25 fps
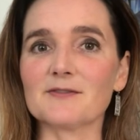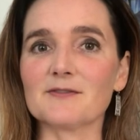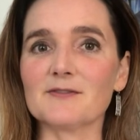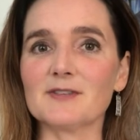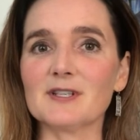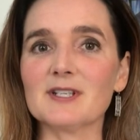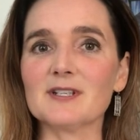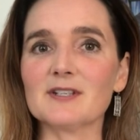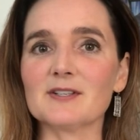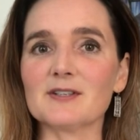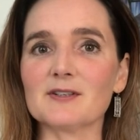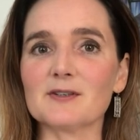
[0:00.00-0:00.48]

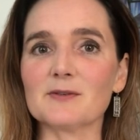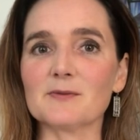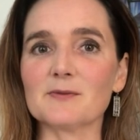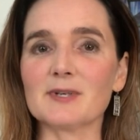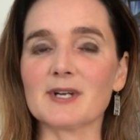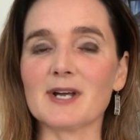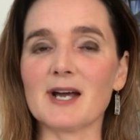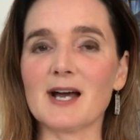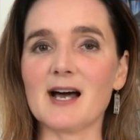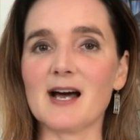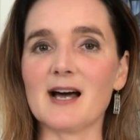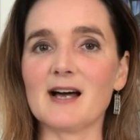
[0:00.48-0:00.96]
feel when
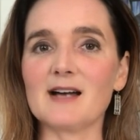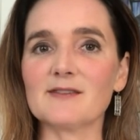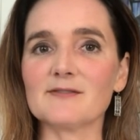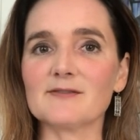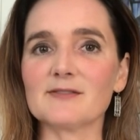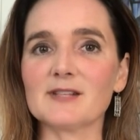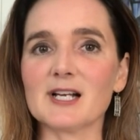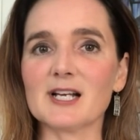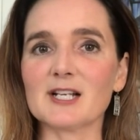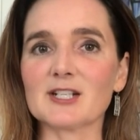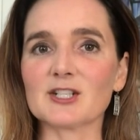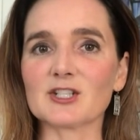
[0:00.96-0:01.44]
a hot
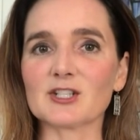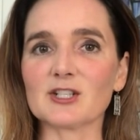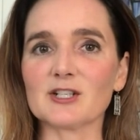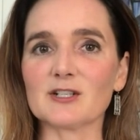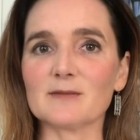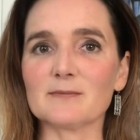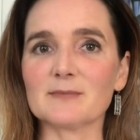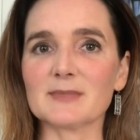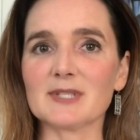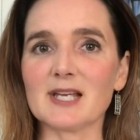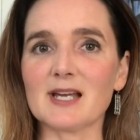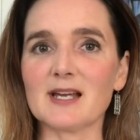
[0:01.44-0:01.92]
flash
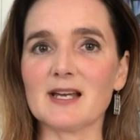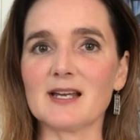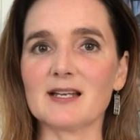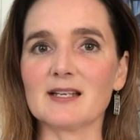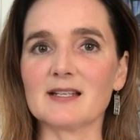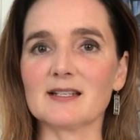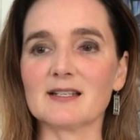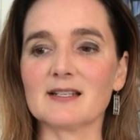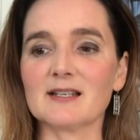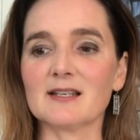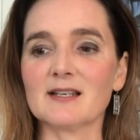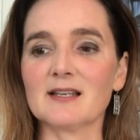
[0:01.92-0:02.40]
comes
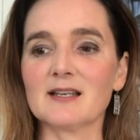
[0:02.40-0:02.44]
on